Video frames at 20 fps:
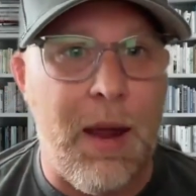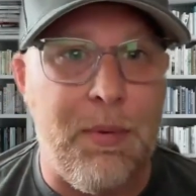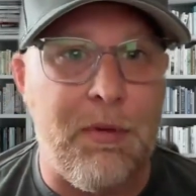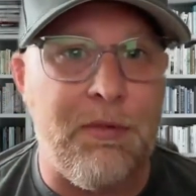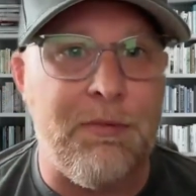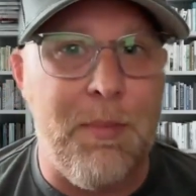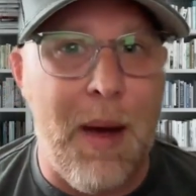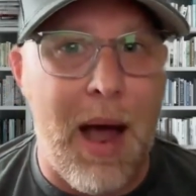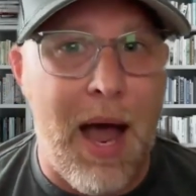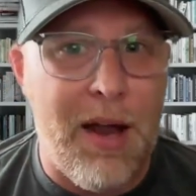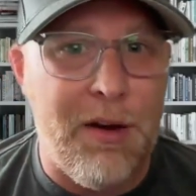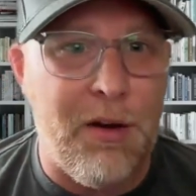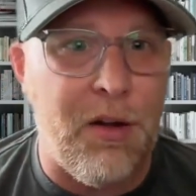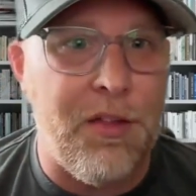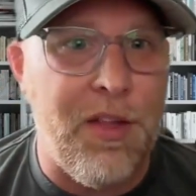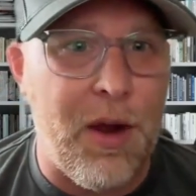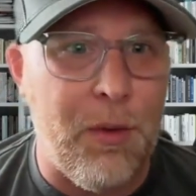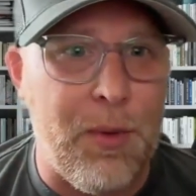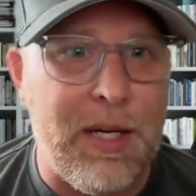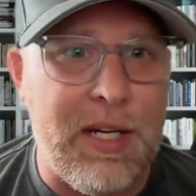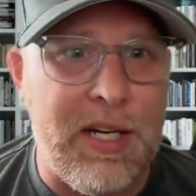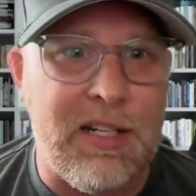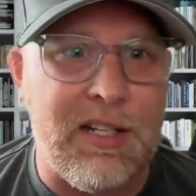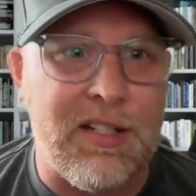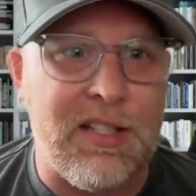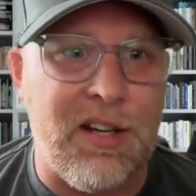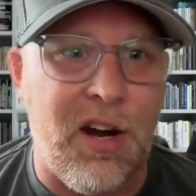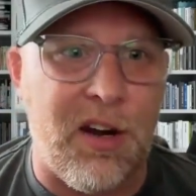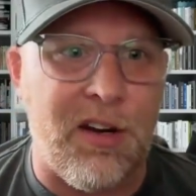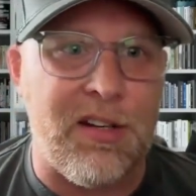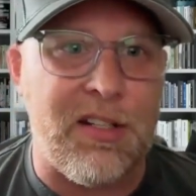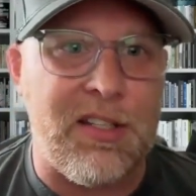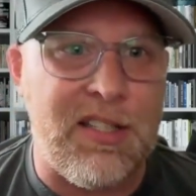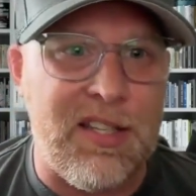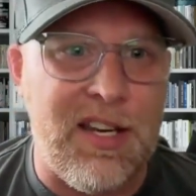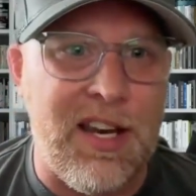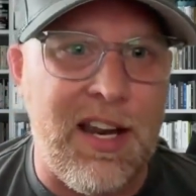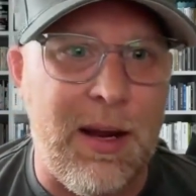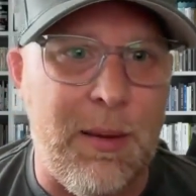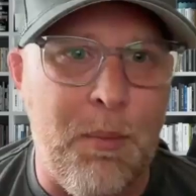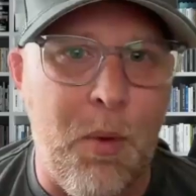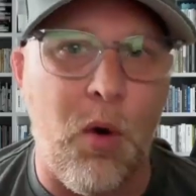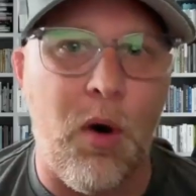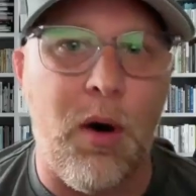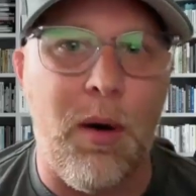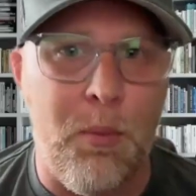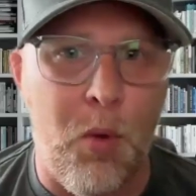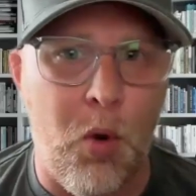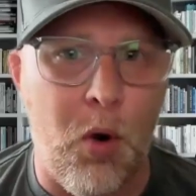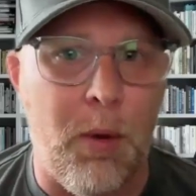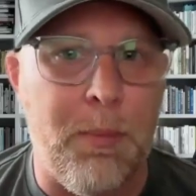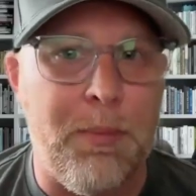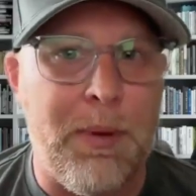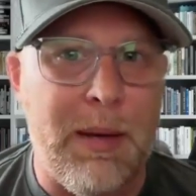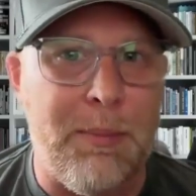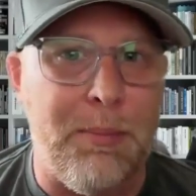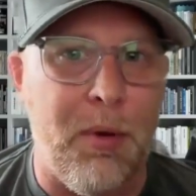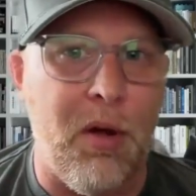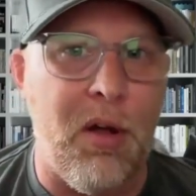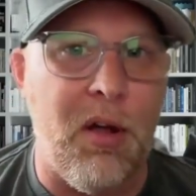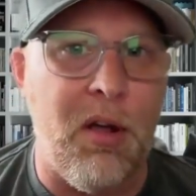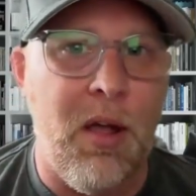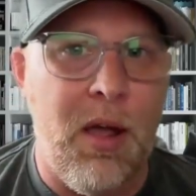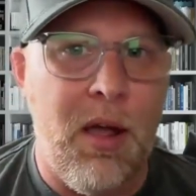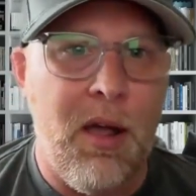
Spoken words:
of model that we need to start seeing more and more people